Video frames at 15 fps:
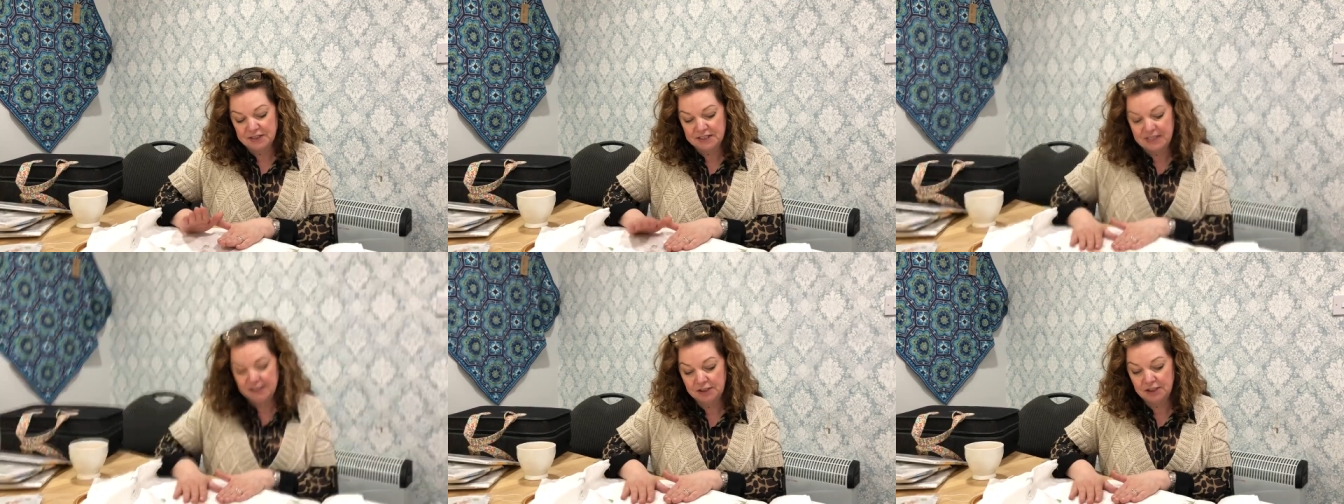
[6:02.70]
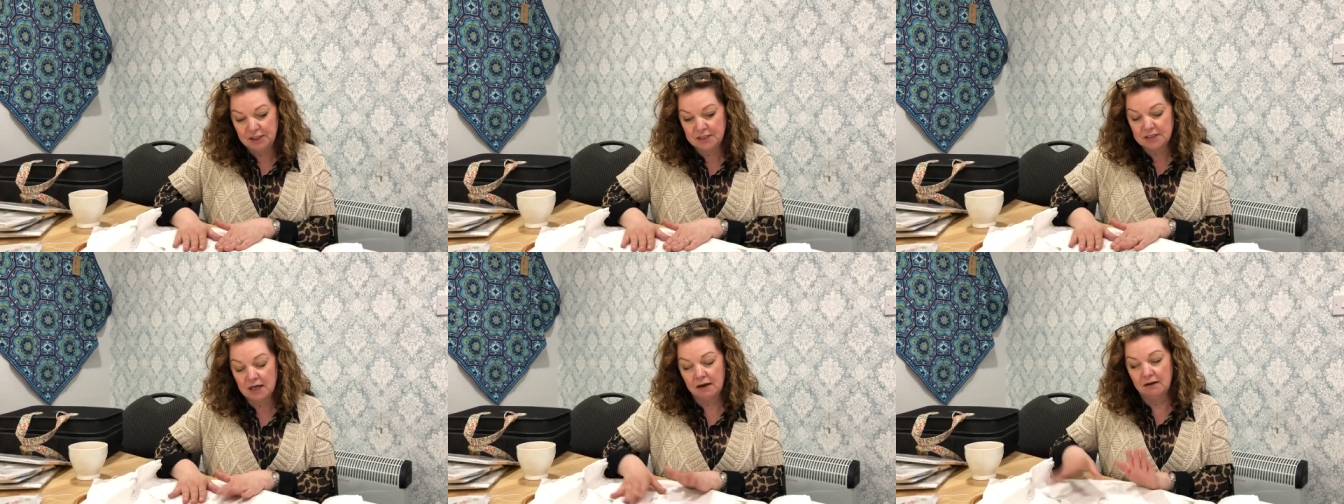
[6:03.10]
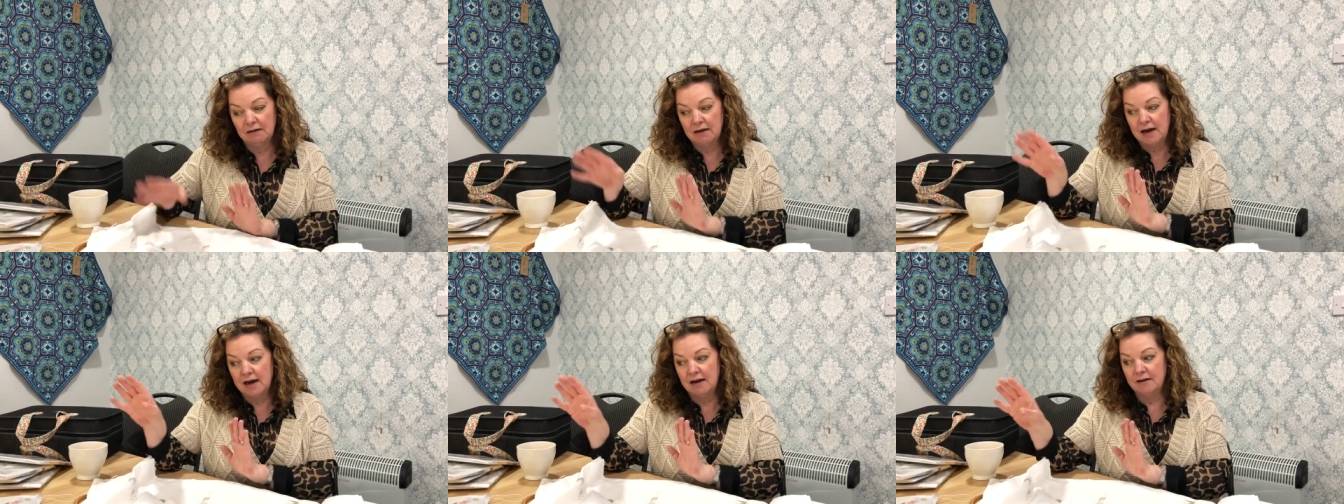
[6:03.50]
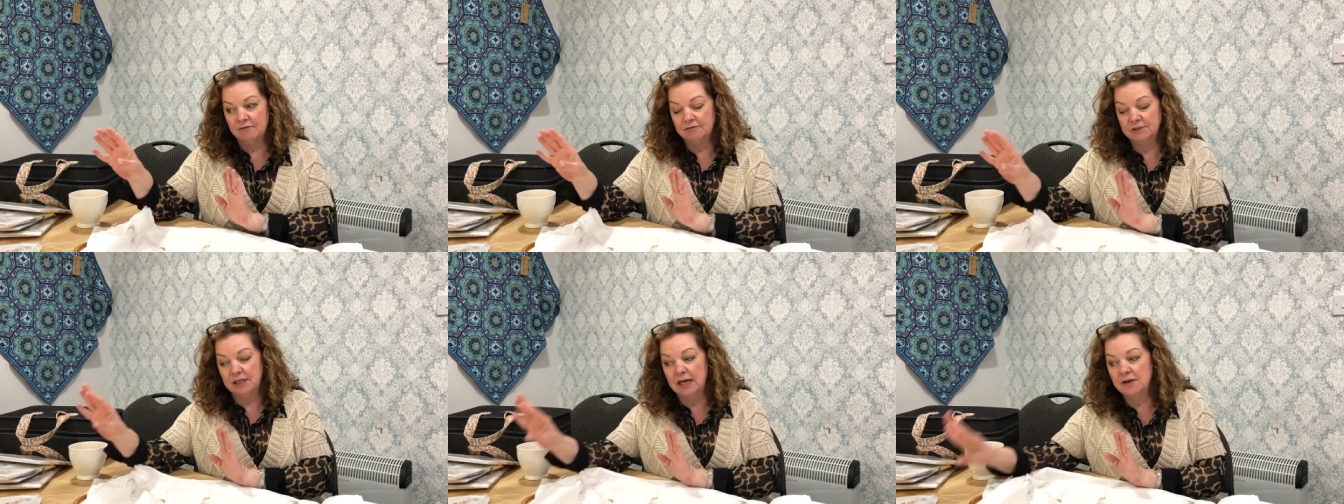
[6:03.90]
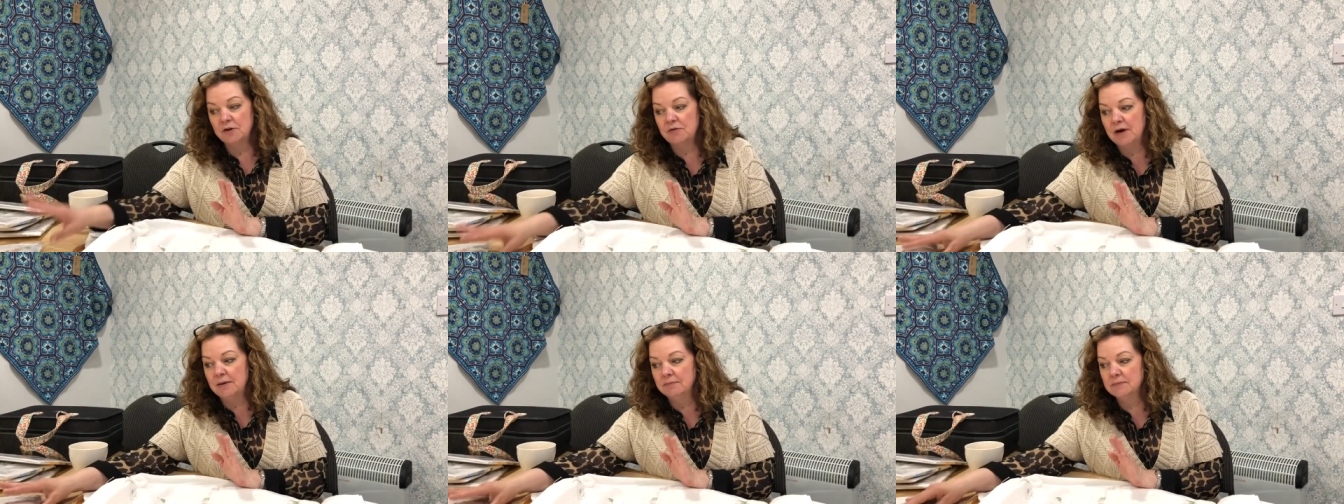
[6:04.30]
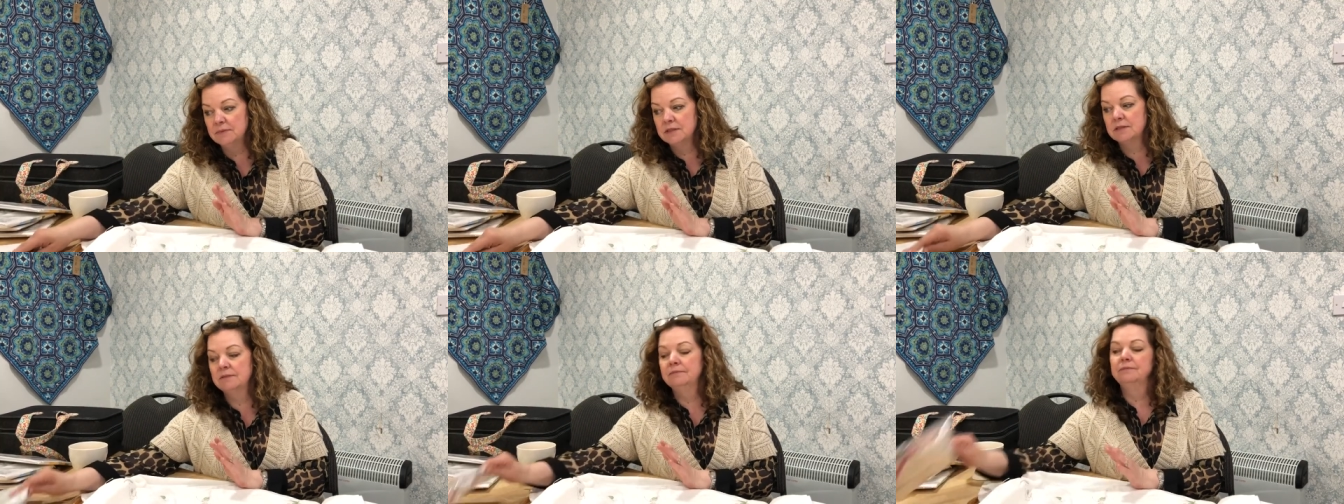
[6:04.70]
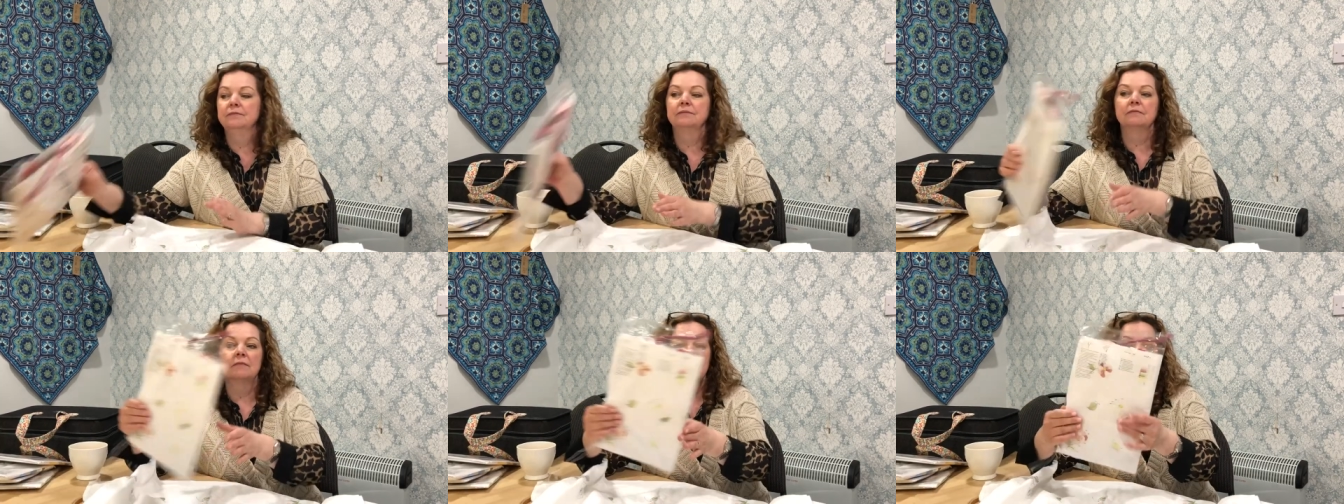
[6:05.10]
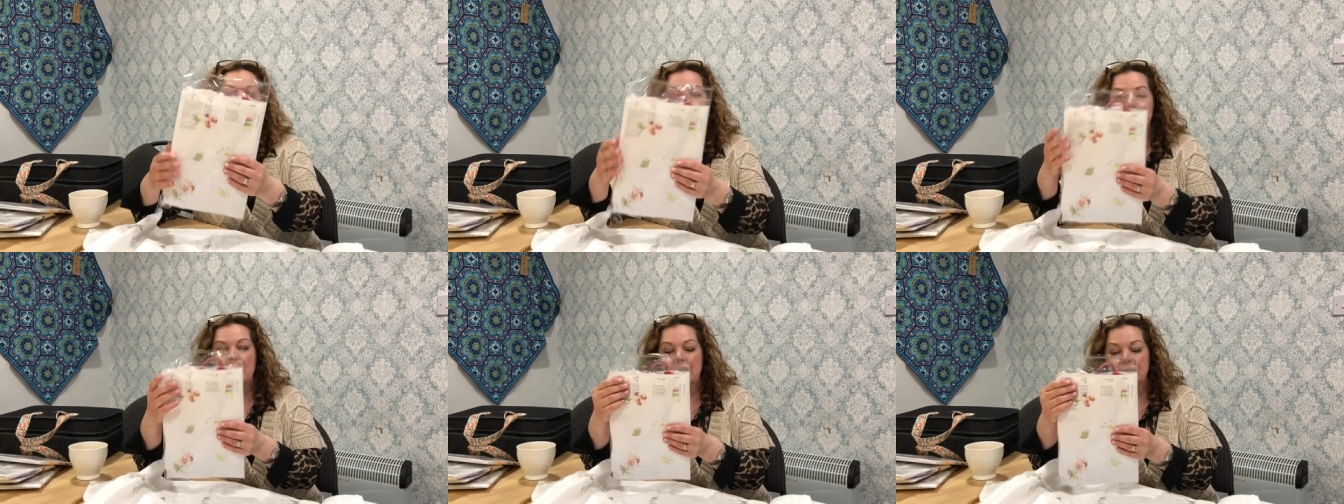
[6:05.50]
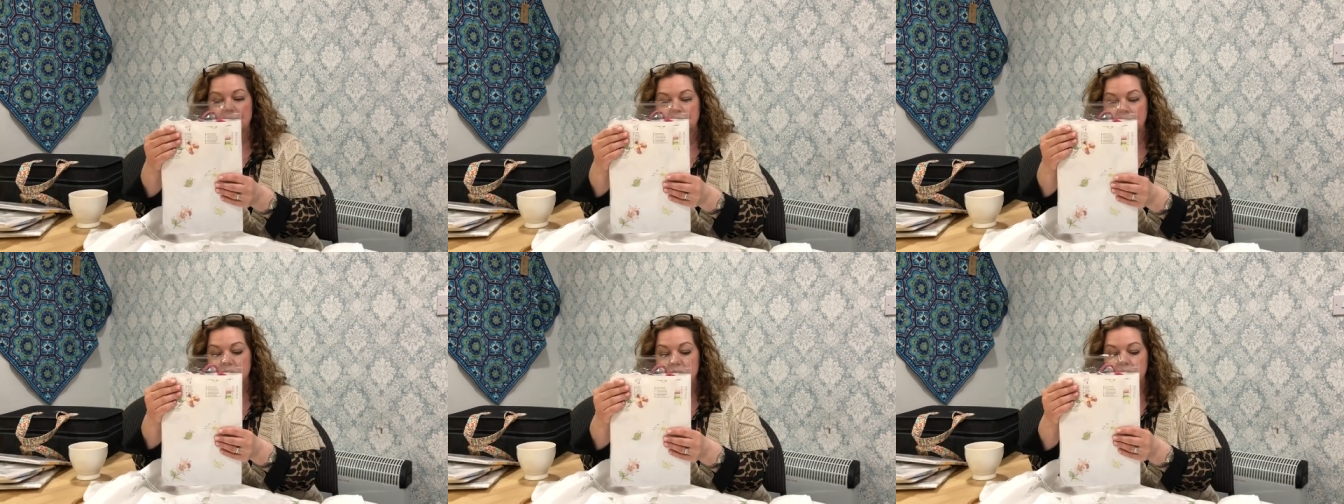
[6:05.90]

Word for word: stitches are, have diagrams on the packaging to